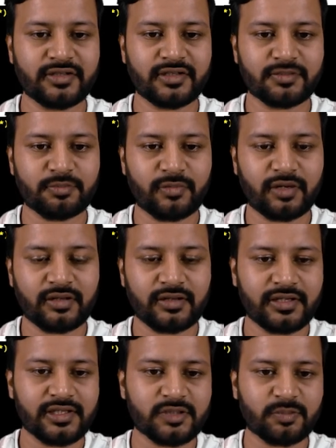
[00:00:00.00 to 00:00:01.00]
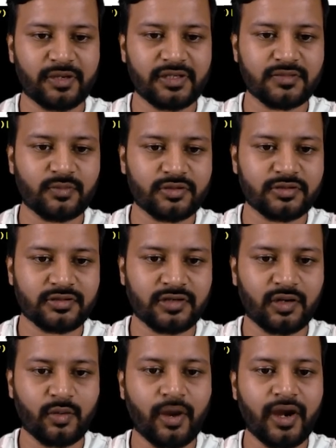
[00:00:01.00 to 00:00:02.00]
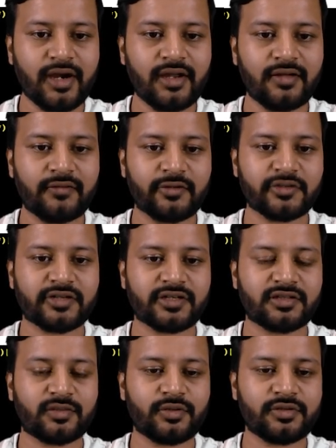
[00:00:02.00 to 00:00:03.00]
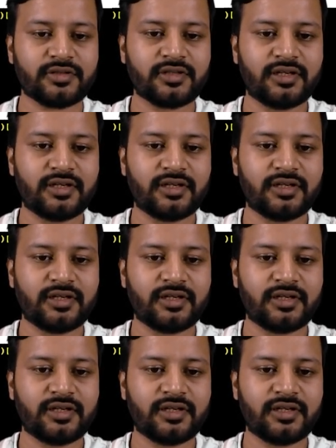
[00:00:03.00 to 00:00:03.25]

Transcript: the space was required for structure was